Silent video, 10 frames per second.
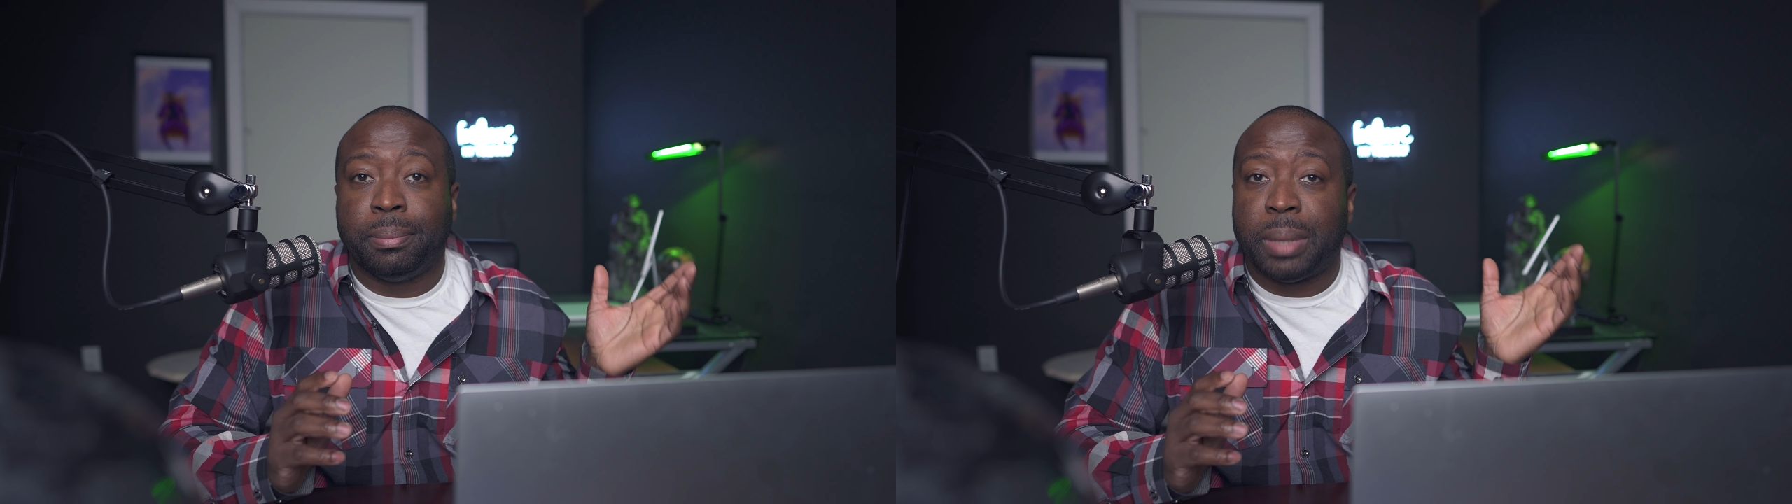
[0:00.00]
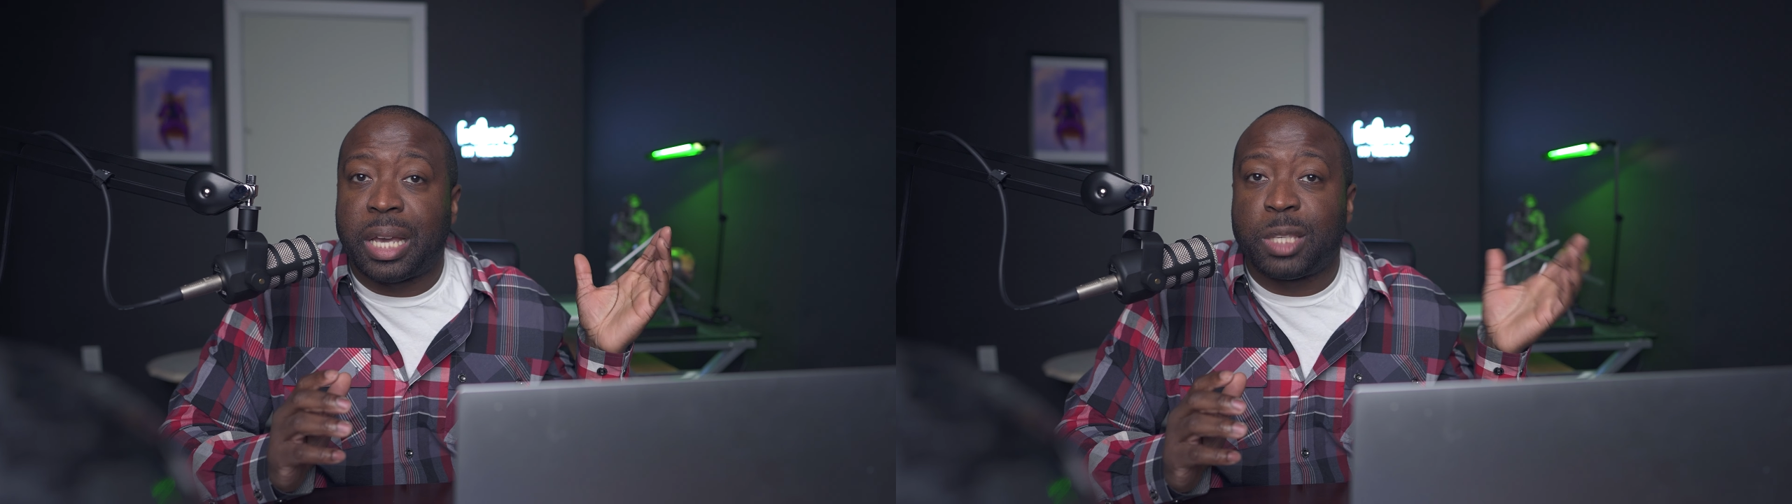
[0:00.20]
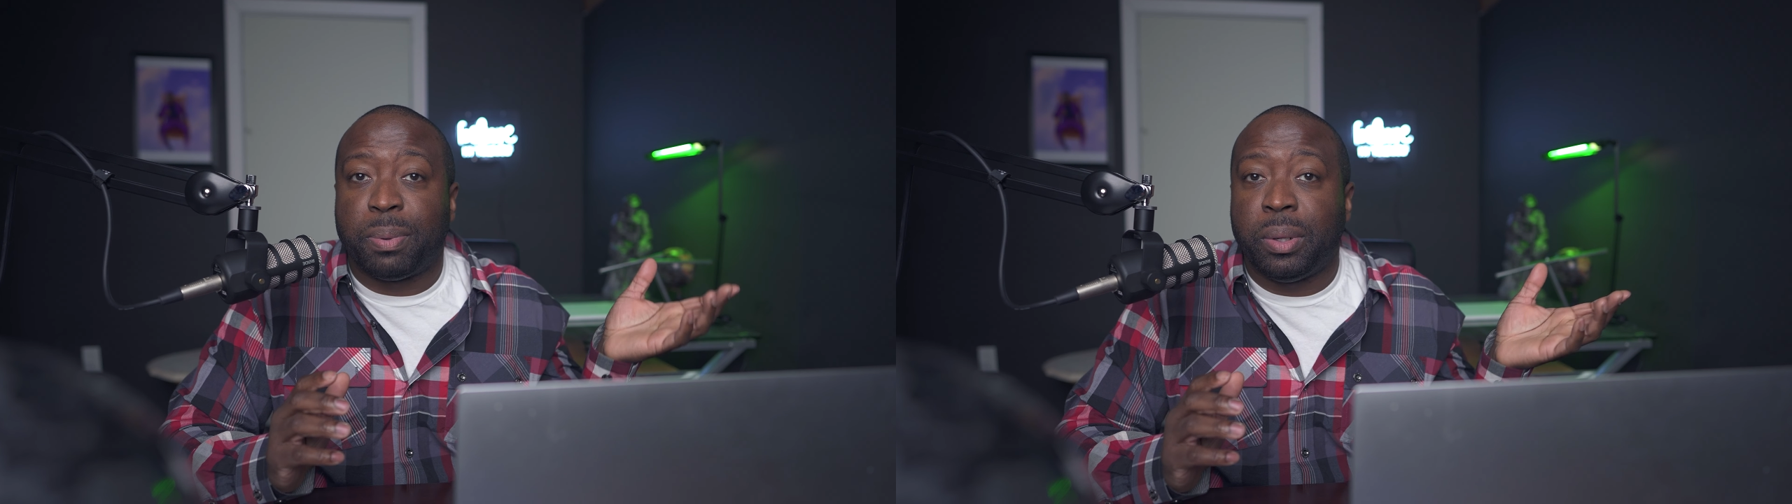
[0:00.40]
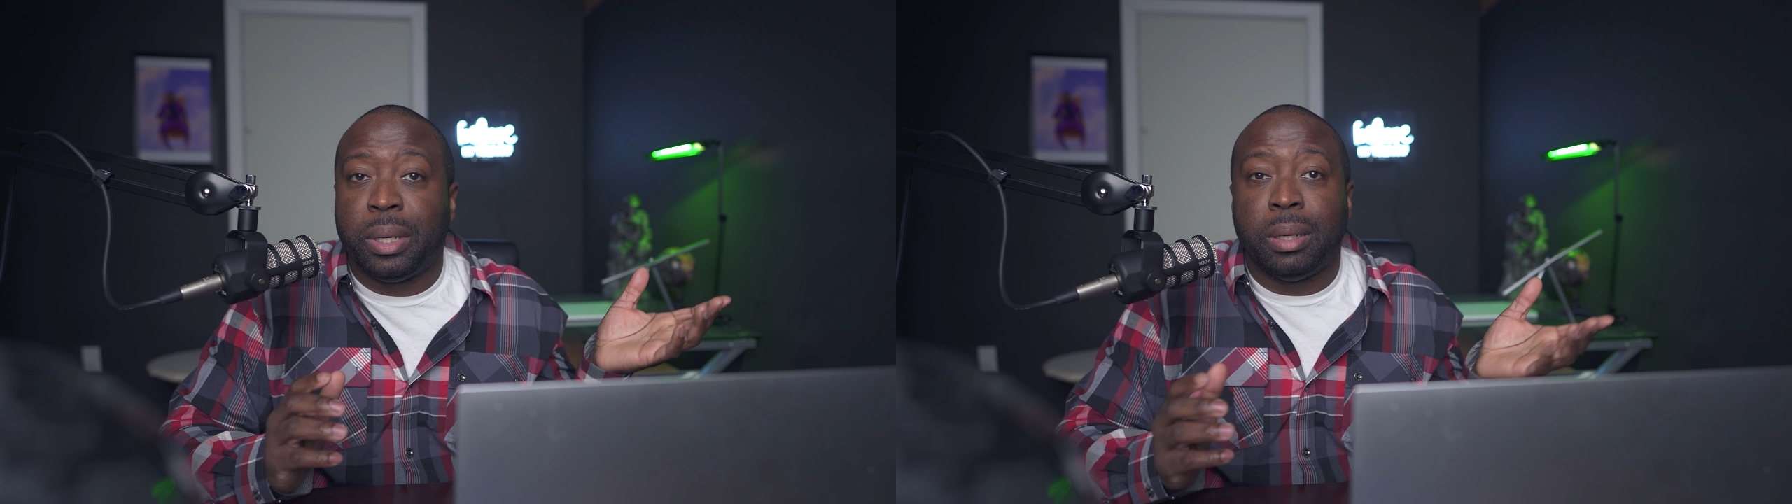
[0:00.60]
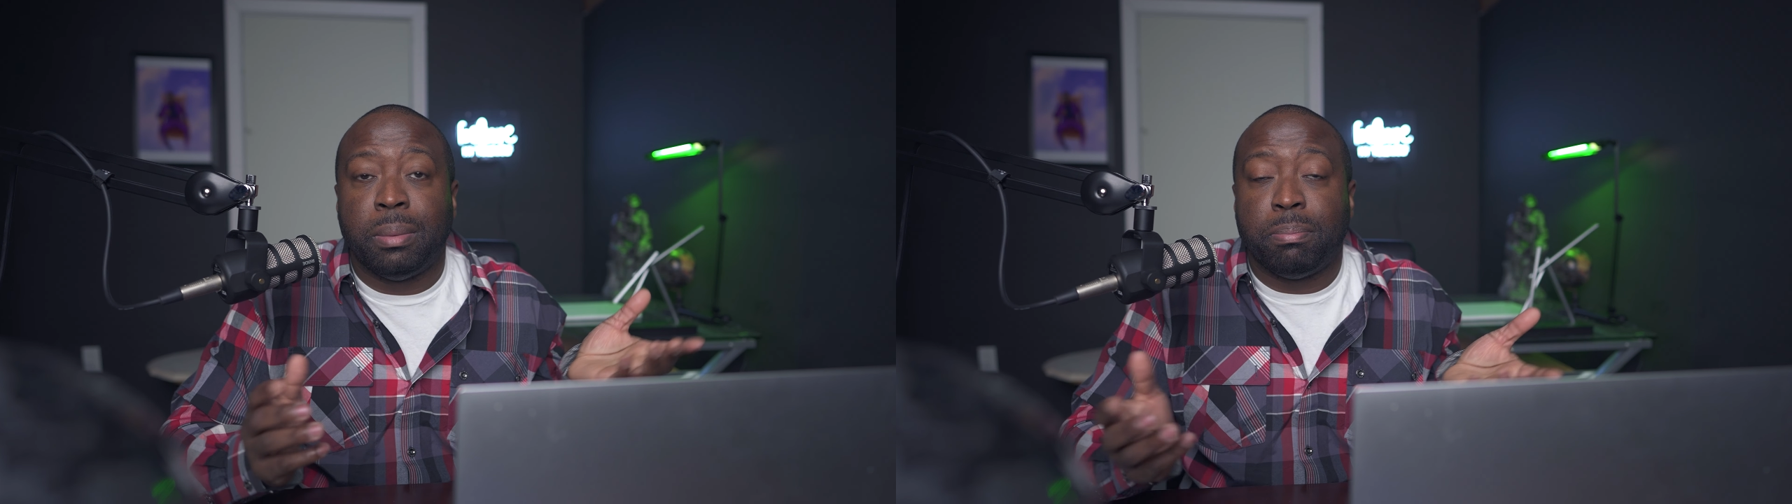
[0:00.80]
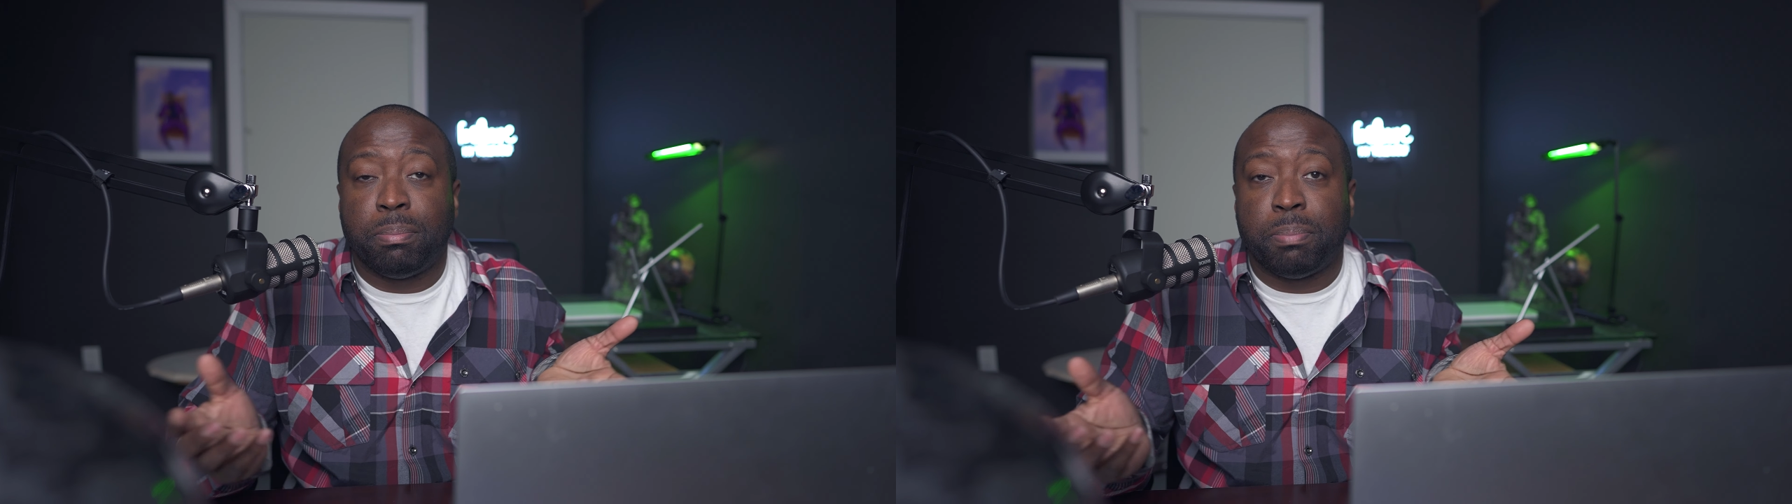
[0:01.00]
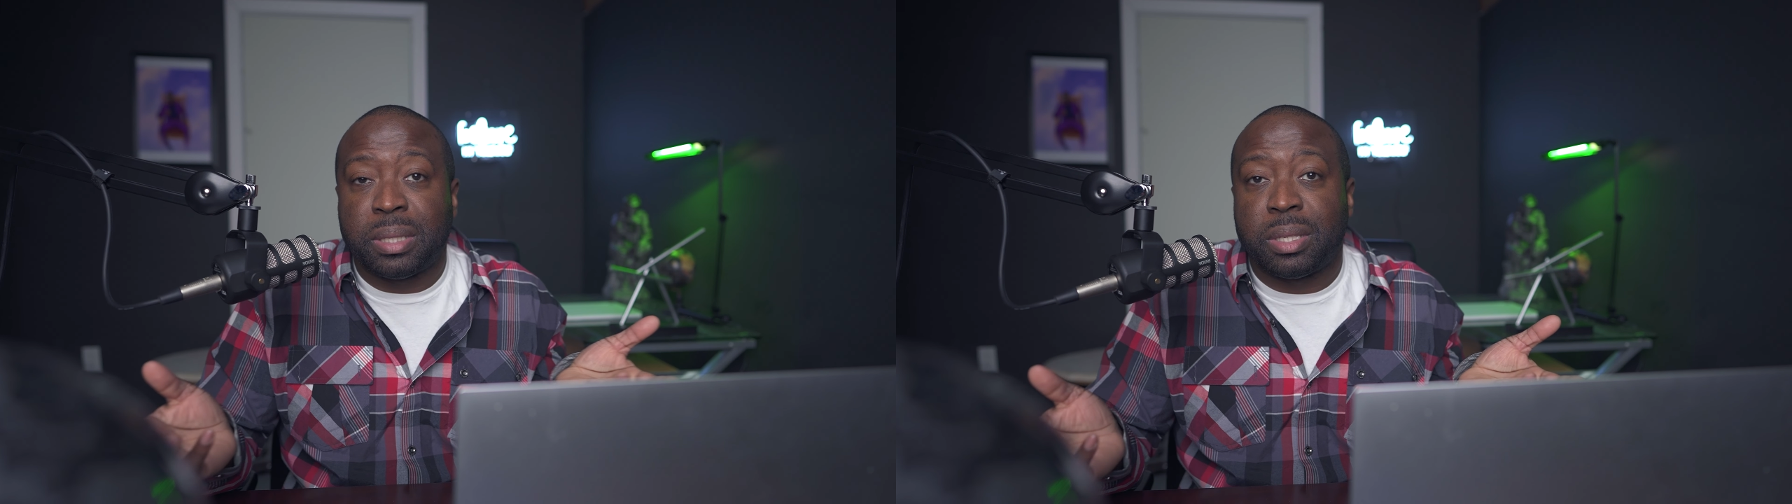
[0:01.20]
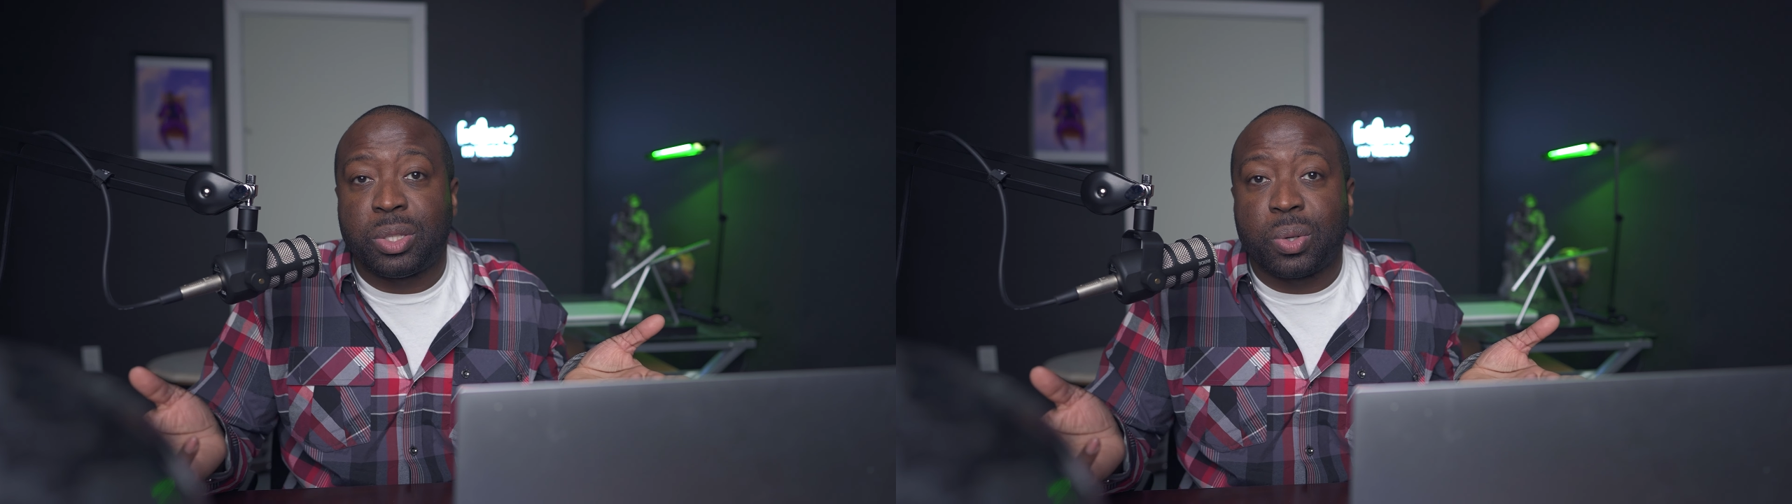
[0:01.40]
Experian
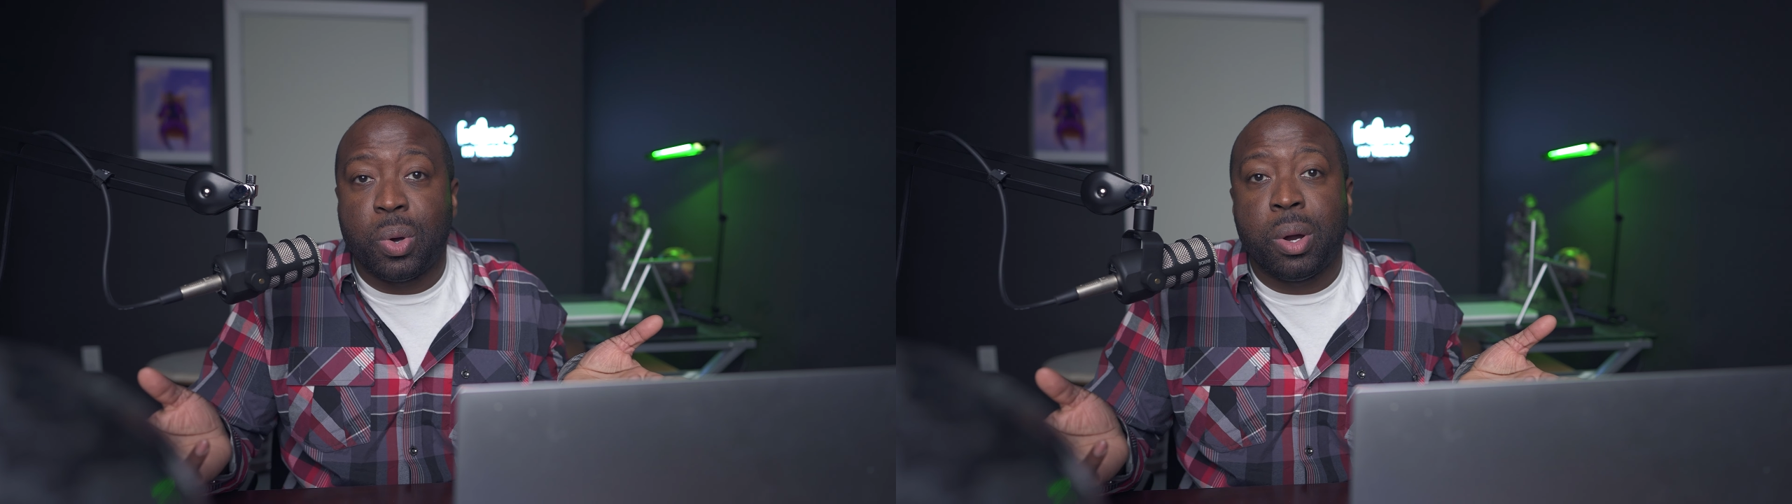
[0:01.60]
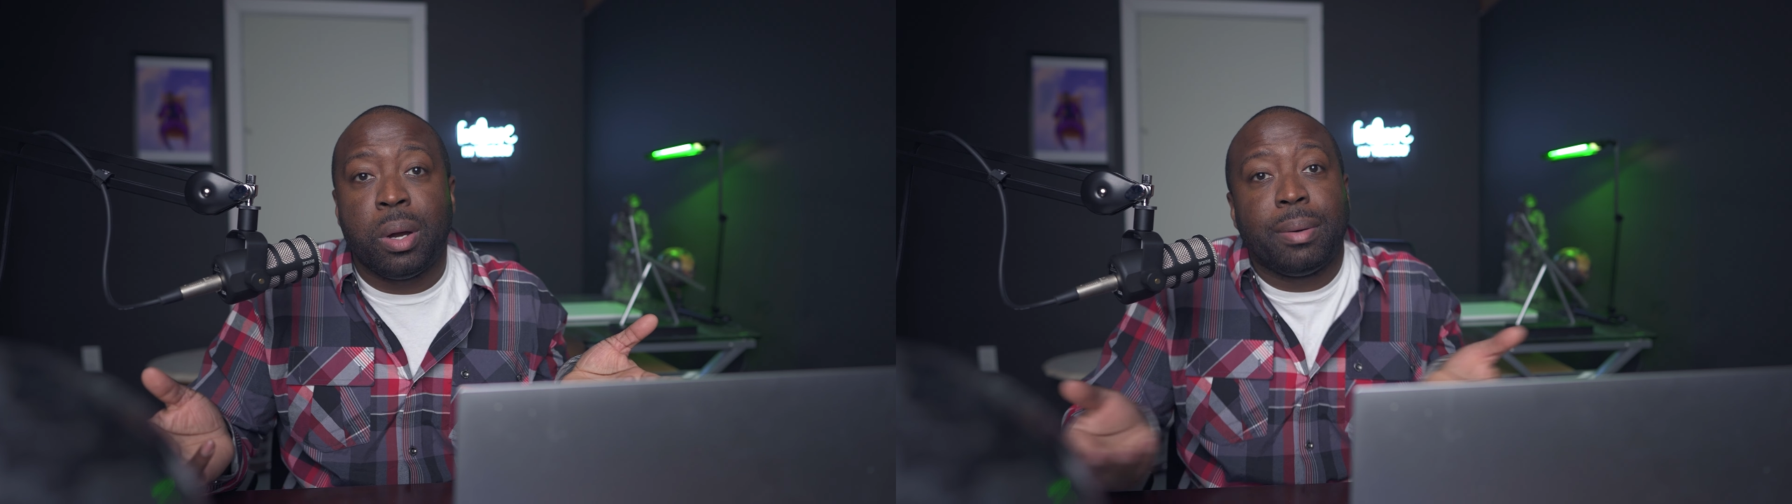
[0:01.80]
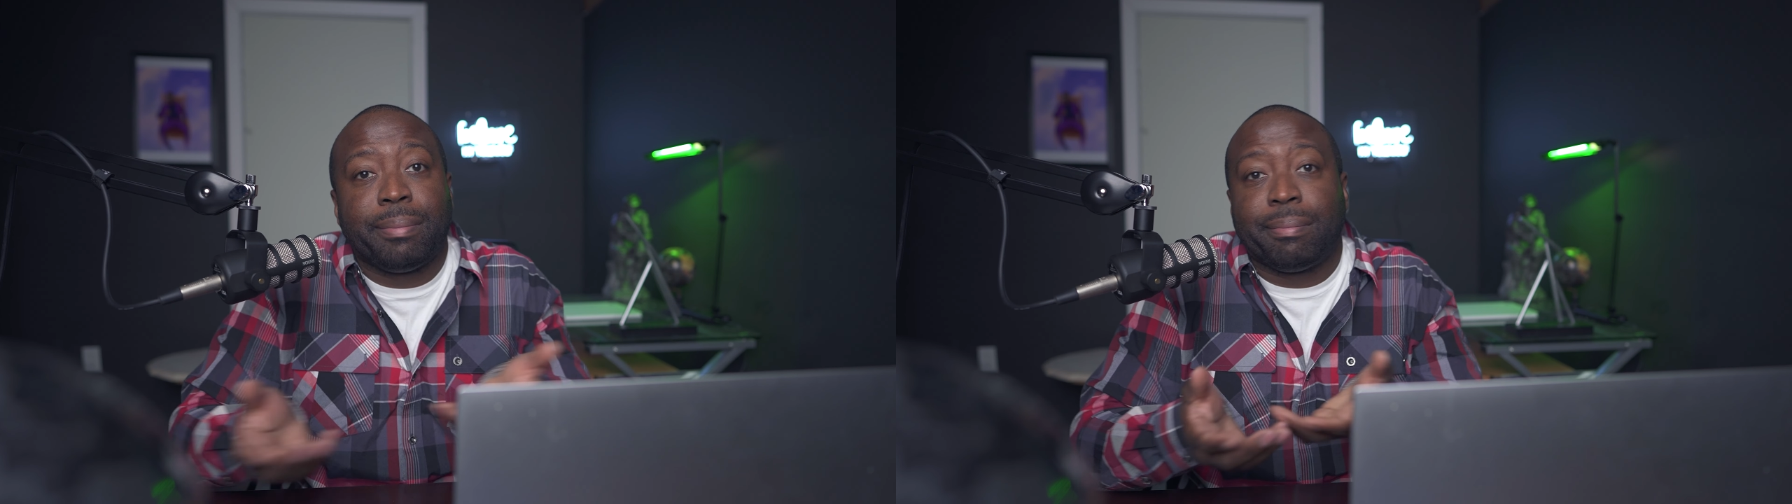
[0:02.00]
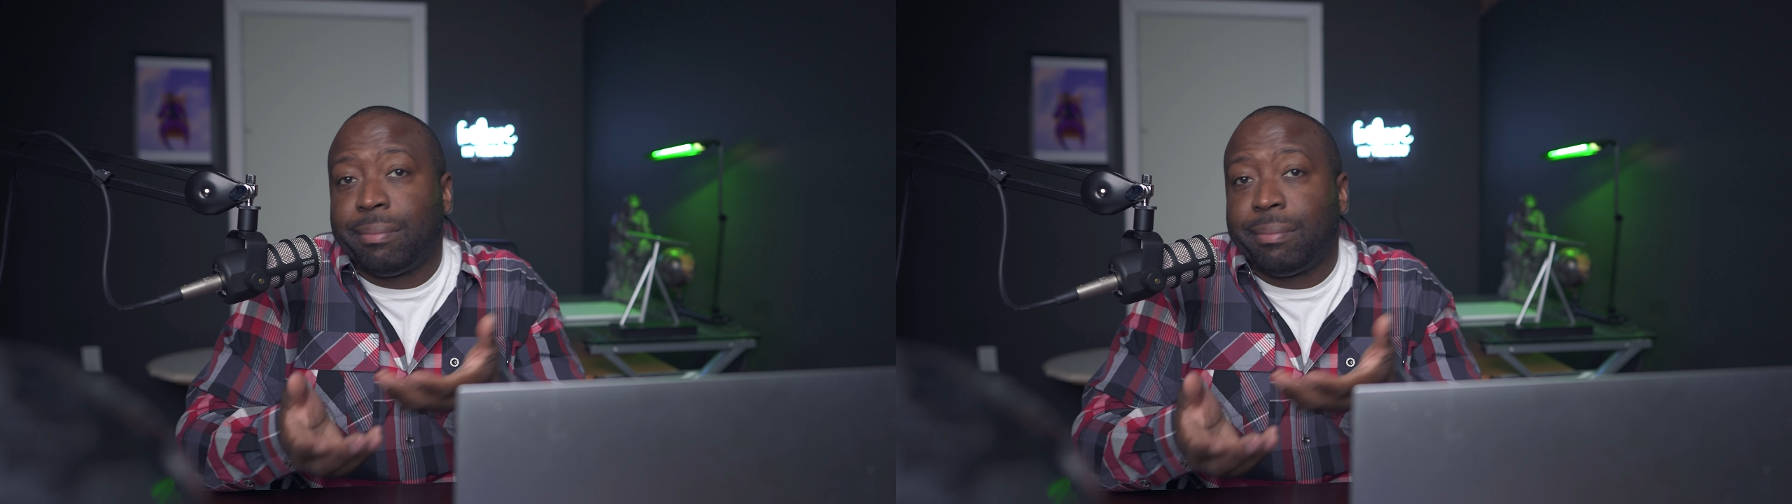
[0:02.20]
Business score